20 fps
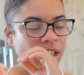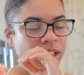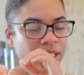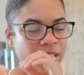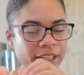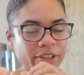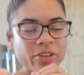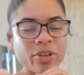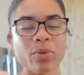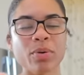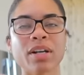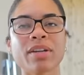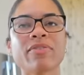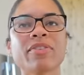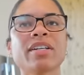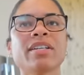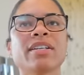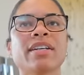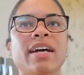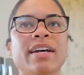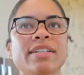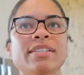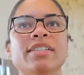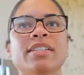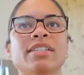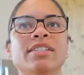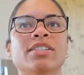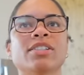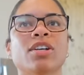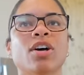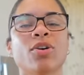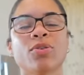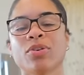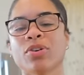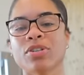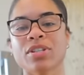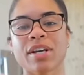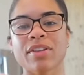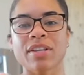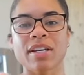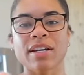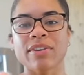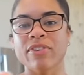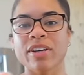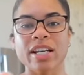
Literally one of the nicest owners I think of